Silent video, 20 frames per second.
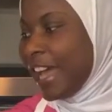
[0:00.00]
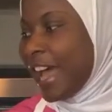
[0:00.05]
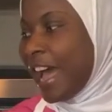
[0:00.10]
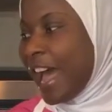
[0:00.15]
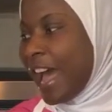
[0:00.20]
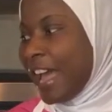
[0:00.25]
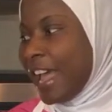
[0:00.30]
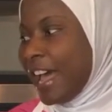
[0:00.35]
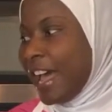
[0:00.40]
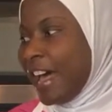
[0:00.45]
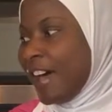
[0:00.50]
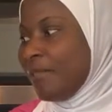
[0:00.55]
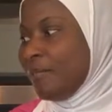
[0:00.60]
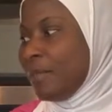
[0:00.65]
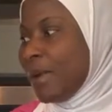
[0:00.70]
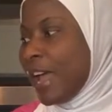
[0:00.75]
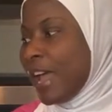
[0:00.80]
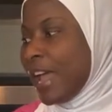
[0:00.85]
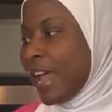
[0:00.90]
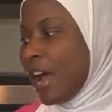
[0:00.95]
I
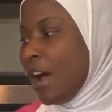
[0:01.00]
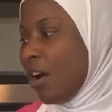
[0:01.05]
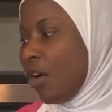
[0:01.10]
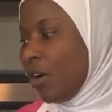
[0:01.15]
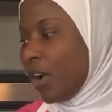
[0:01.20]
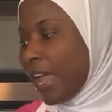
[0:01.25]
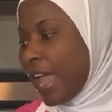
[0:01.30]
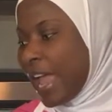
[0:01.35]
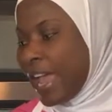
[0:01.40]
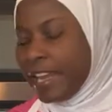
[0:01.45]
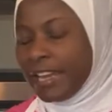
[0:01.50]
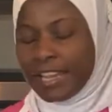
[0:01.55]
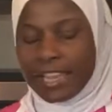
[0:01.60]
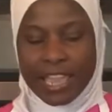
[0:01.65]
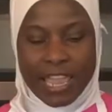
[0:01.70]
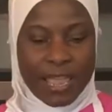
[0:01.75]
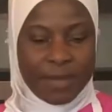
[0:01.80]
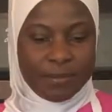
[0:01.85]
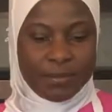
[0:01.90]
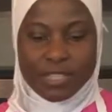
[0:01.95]
have my
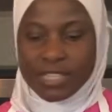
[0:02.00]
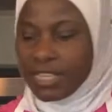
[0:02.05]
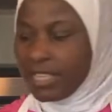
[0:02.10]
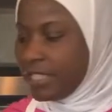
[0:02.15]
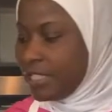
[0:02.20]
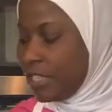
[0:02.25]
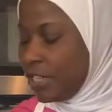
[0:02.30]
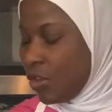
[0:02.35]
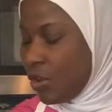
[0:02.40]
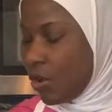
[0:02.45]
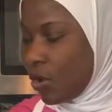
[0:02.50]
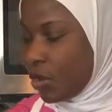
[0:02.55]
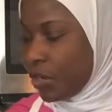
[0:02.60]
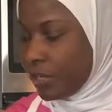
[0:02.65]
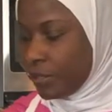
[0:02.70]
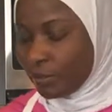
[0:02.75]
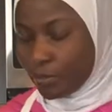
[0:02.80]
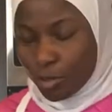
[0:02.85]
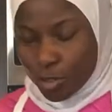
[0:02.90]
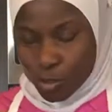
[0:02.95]
organic MCT
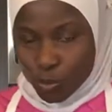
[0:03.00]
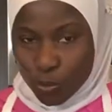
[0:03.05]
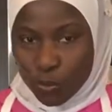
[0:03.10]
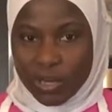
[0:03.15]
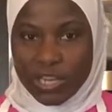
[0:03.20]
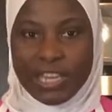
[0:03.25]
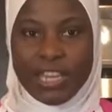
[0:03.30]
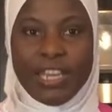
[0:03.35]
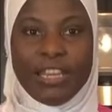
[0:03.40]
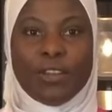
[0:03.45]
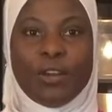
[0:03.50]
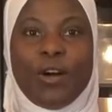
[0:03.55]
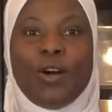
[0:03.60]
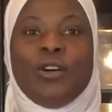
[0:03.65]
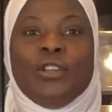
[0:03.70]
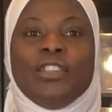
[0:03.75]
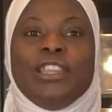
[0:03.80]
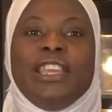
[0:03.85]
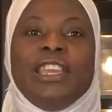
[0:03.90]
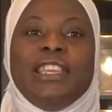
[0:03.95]
oil, because we need
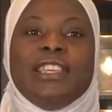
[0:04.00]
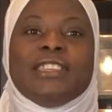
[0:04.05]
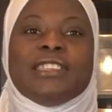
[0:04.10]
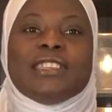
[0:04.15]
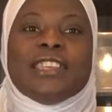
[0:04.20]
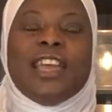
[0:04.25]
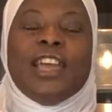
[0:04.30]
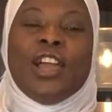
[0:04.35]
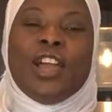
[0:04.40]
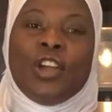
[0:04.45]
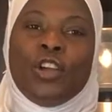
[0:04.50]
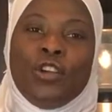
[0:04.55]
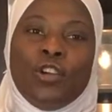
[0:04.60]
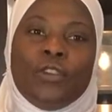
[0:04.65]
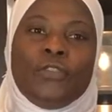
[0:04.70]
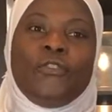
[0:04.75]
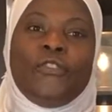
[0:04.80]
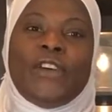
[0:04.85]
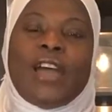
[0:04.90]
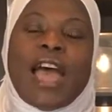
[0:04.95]
all these
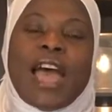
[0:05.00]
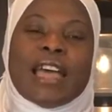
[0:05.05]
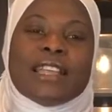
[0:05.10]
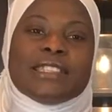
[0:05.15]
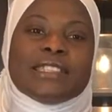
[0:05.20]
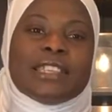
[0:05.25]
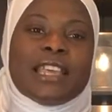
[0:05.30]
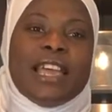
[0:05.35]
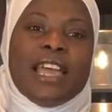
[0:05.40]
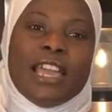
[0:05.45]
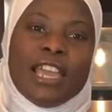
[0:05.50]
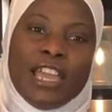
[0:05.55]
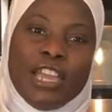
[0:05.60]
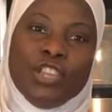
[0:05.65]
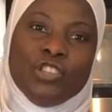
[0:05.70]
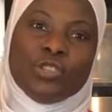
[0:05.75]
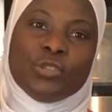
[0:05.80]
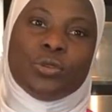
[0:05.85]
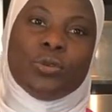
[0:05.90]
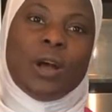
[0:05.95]
good fats
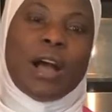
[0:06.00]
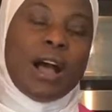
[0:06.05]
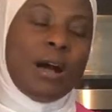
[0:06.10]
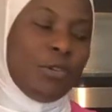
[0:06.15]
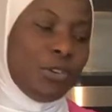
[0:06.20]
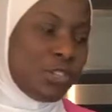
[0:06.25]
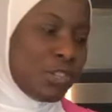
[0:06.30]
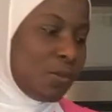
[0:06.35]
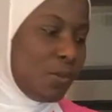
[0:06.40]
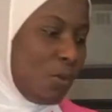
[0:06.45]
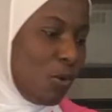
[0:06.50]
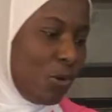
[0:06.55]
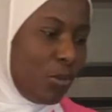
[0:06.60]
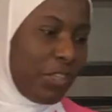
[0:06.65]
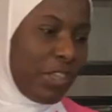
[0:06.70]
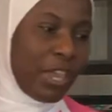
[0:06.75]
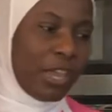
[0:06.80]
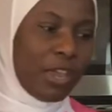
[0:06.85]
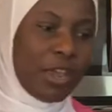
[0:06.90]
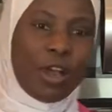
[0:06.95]
into our
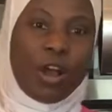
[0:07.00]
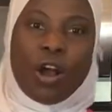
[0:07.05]
smoothie.